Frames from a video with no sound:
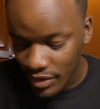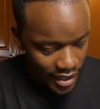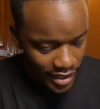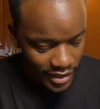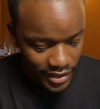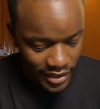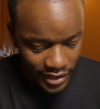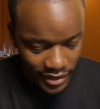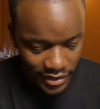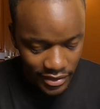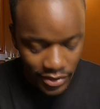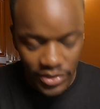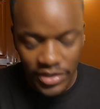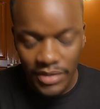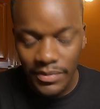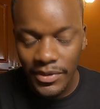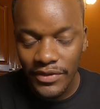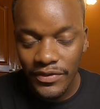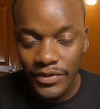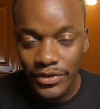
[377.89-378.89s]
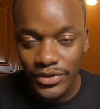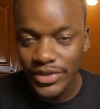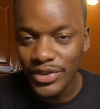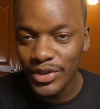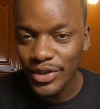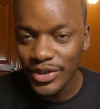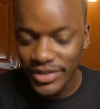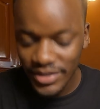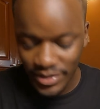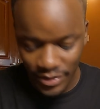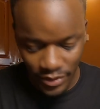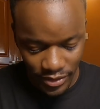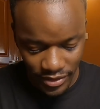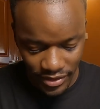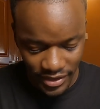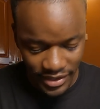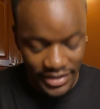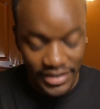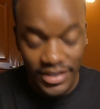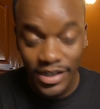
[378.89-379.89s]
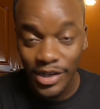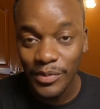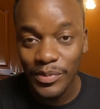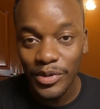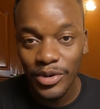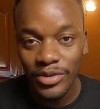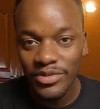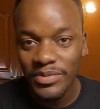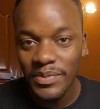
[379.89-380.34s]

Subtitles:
And yeah, those are my first thoughts on the tugboat.